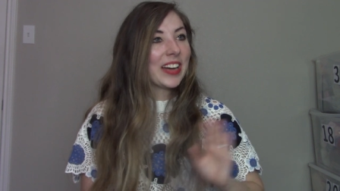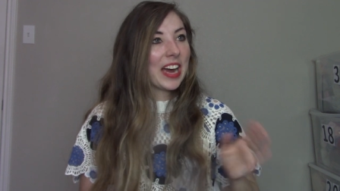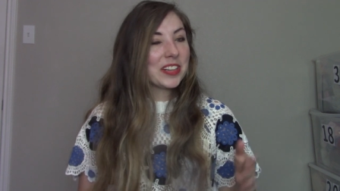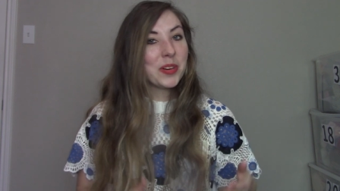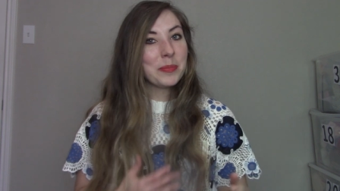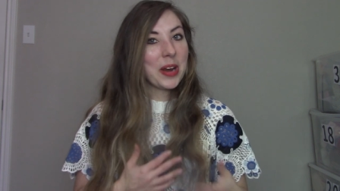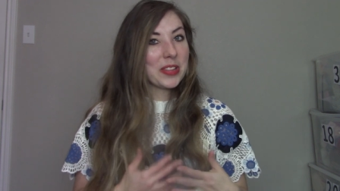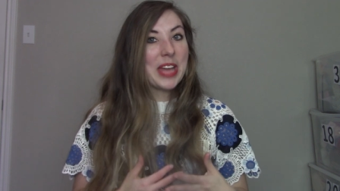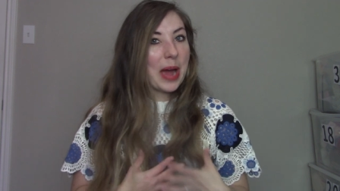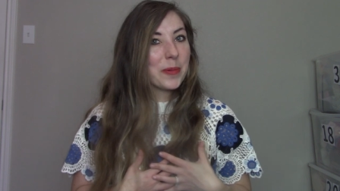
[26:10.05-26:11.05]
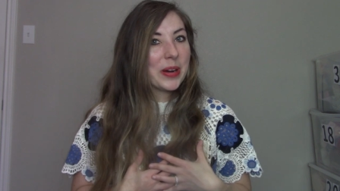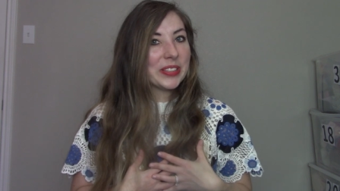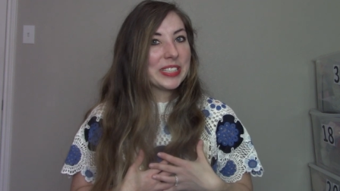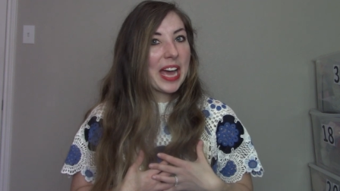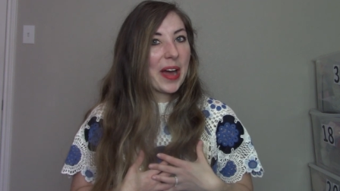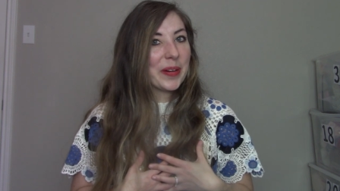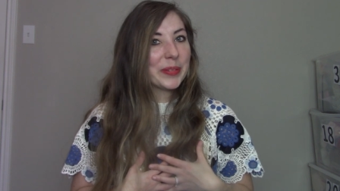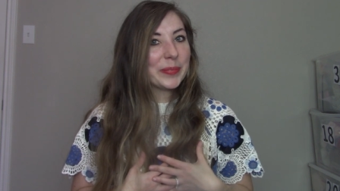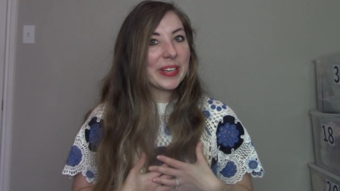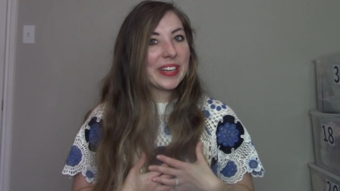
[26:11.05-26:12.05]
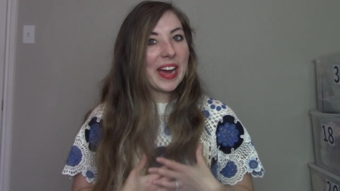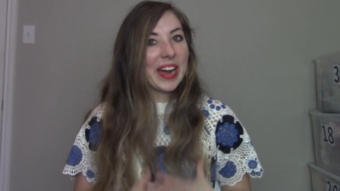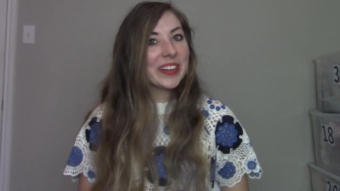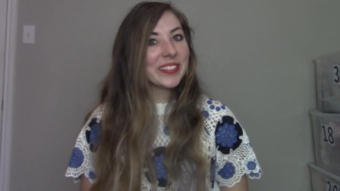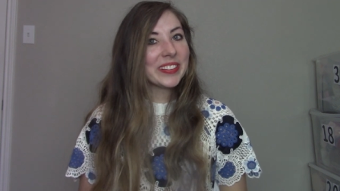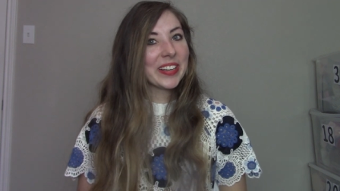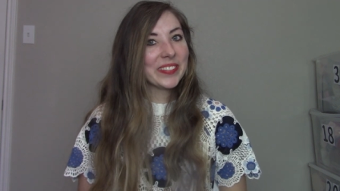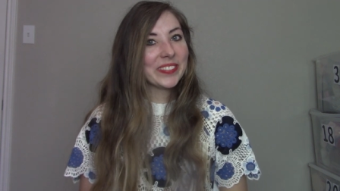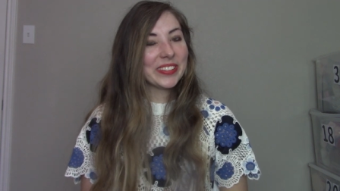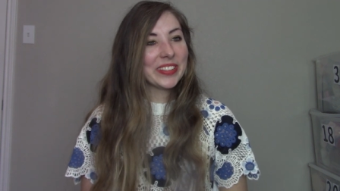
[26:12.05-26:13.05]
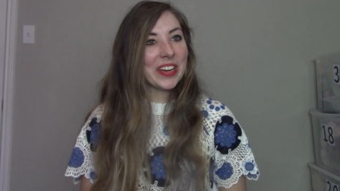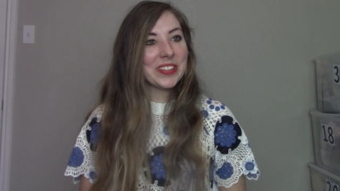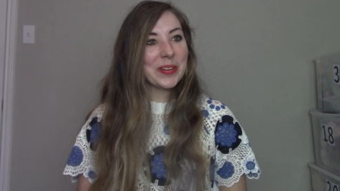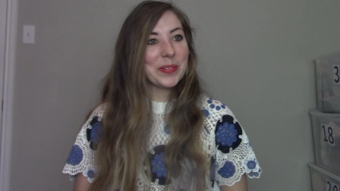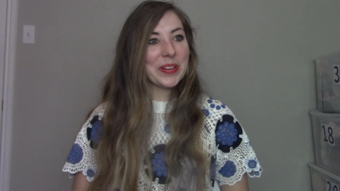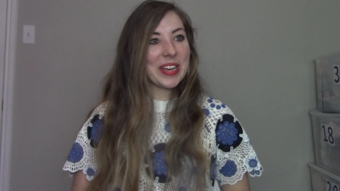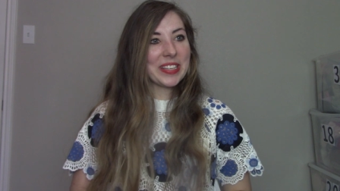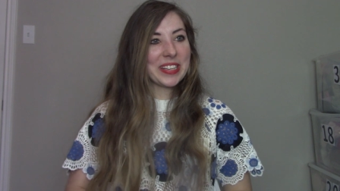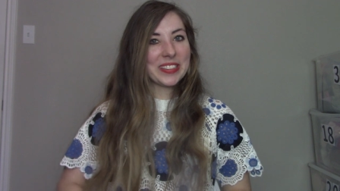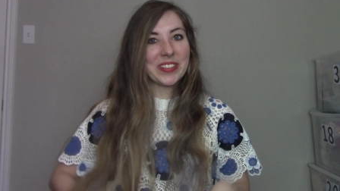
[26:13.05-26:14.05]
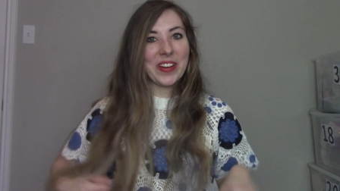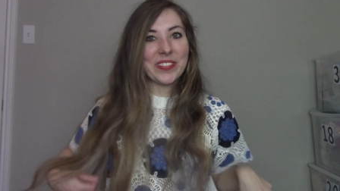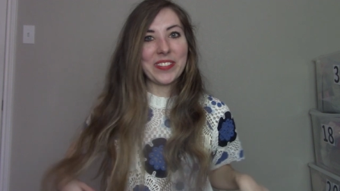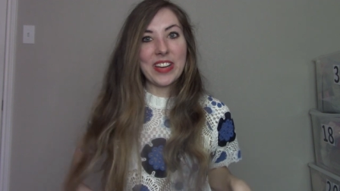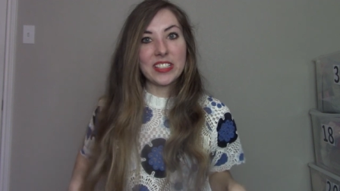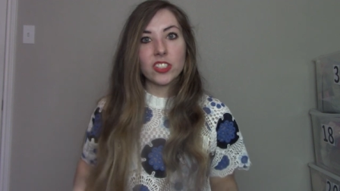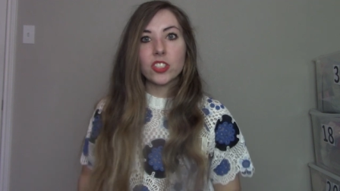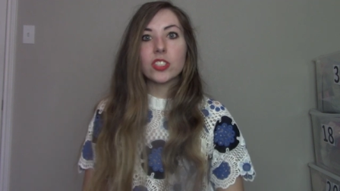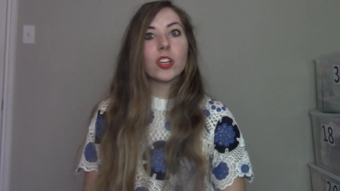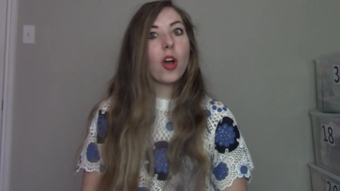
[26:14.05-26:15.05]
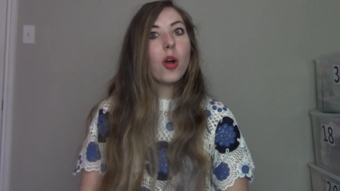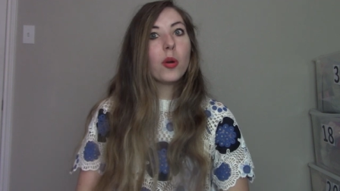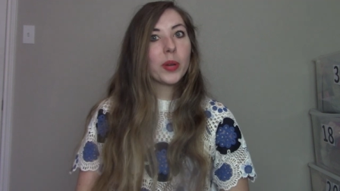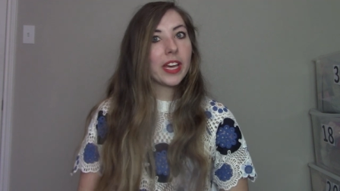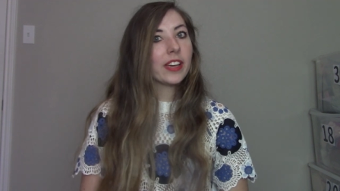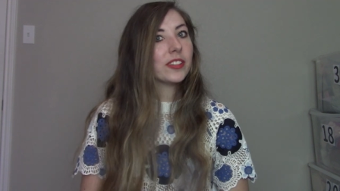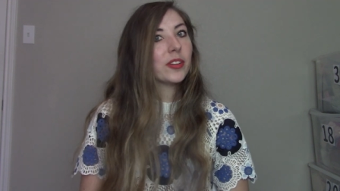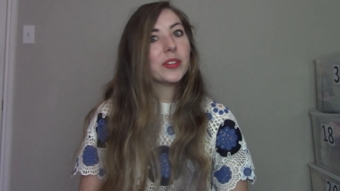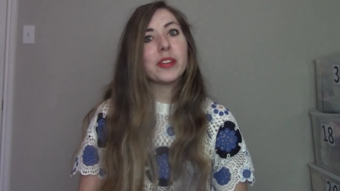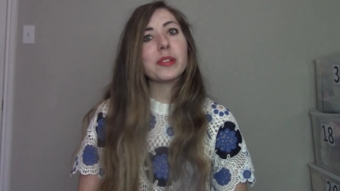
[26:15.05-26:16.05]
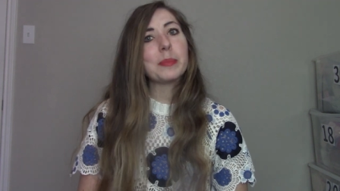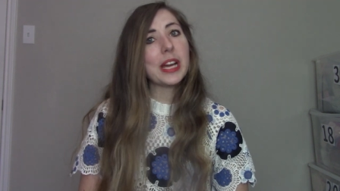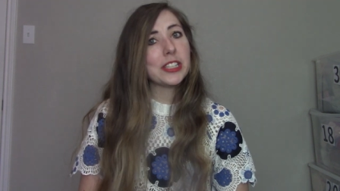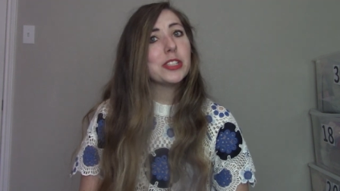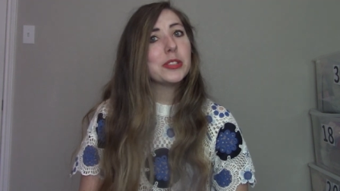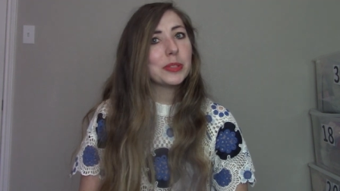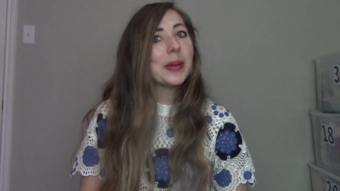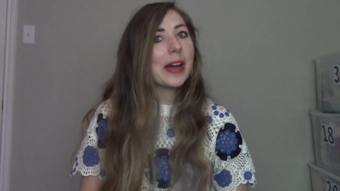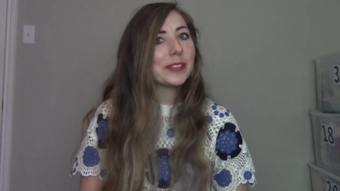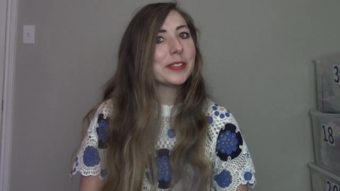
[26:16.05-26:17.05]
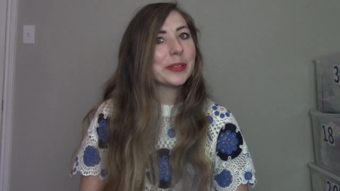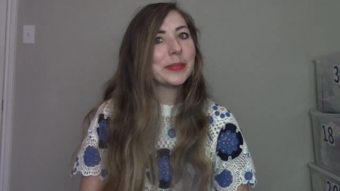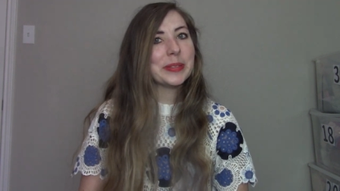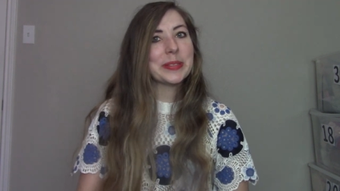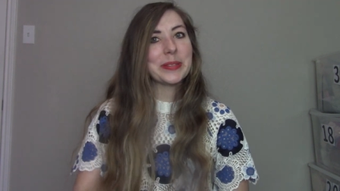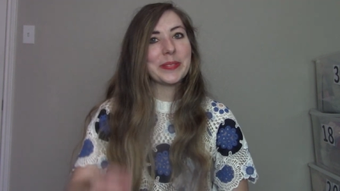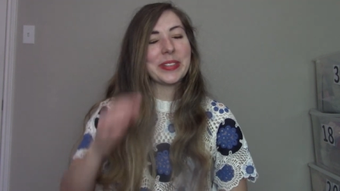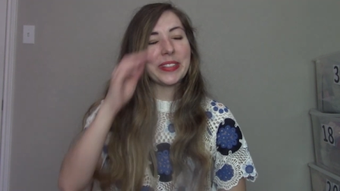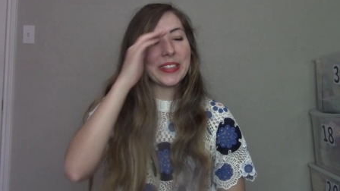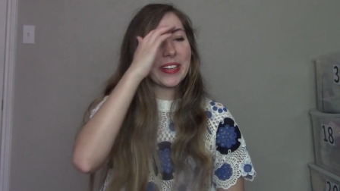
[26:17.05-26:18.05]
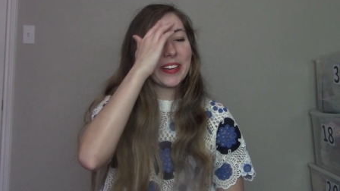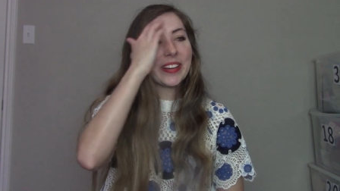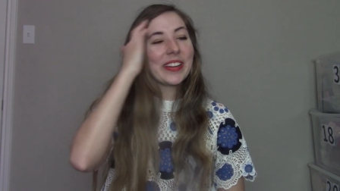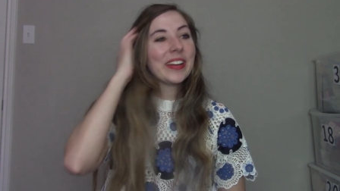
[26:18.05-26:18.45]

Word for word: I know I'm not that well endowed, but I don't think I'm a, a double A. And I took off the vest and she's like, oh, okay, no, never mind. You do have a little bit of something there.